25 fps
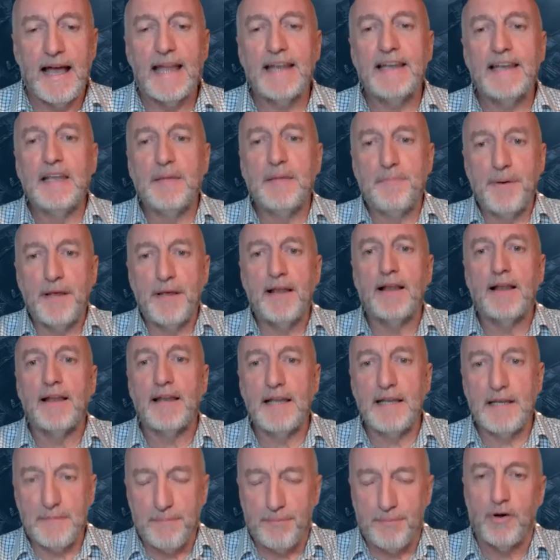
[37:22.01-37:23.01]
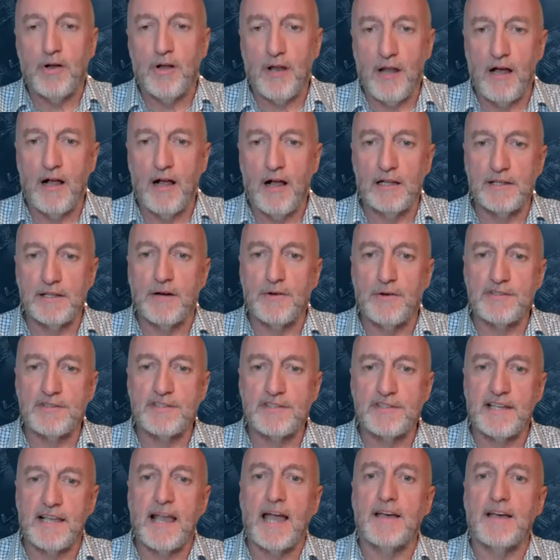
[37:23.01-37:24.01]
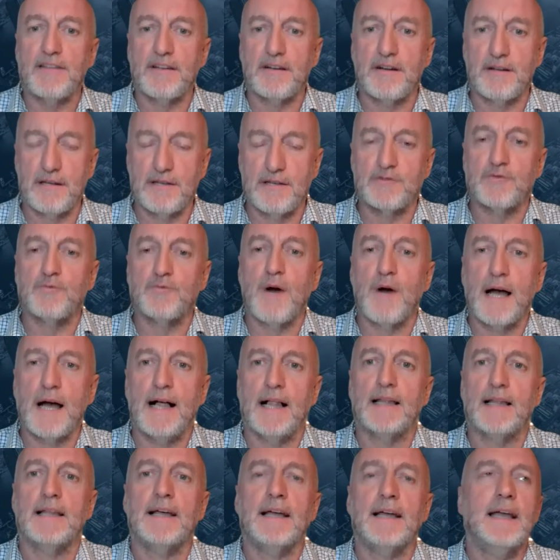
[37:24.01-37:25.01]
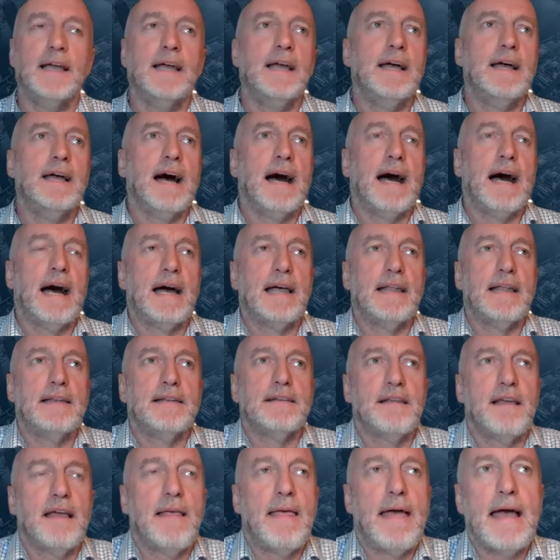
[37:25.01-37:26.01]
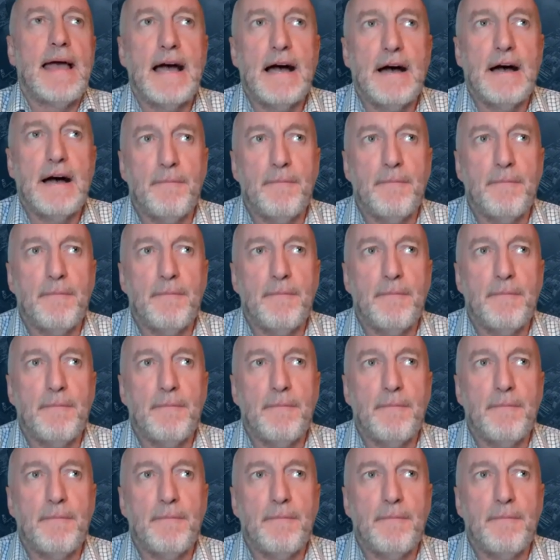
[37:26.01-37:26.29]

and the ability to pull all those together as well. And